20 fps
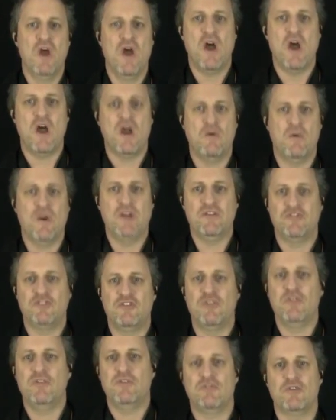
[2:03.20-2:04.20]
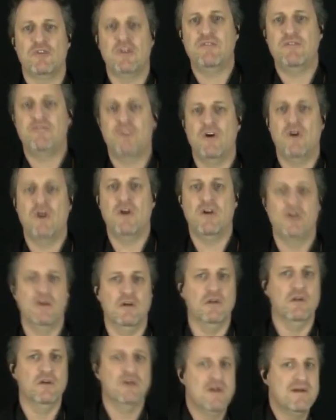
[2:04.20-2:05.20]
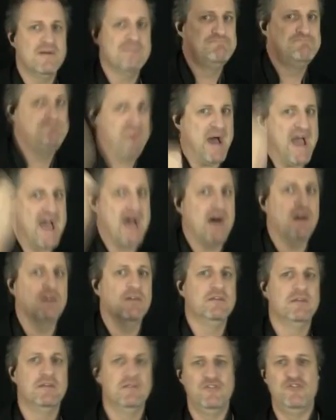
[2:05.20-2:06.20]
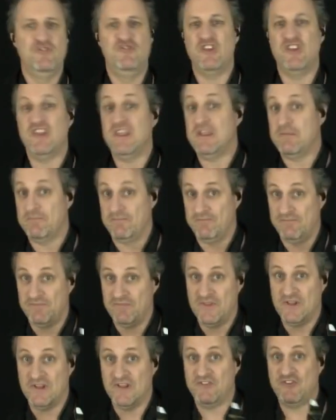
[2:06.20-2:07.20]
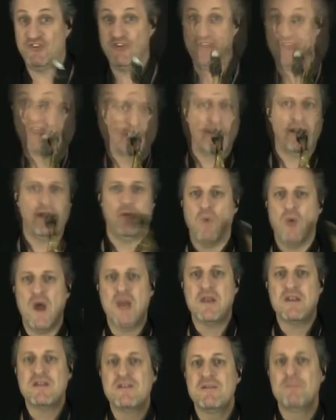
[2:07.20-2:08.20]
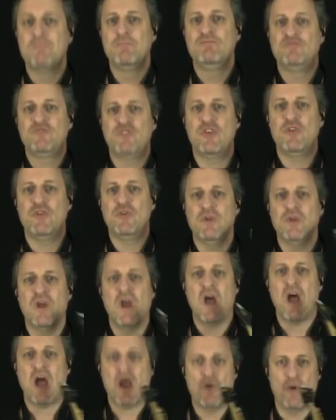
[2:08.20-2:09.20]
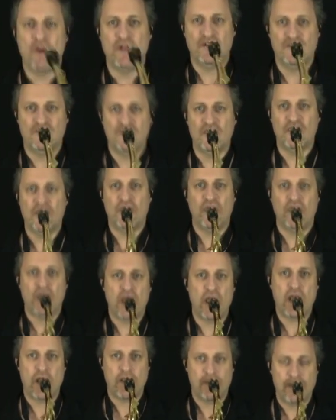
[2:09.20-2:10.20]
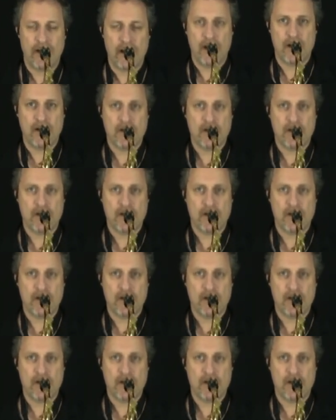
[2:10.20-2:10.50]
a 1, 2, 3, 4. Bow. G. Let's do that. A 1, 2, a 1, 2, 3, 4.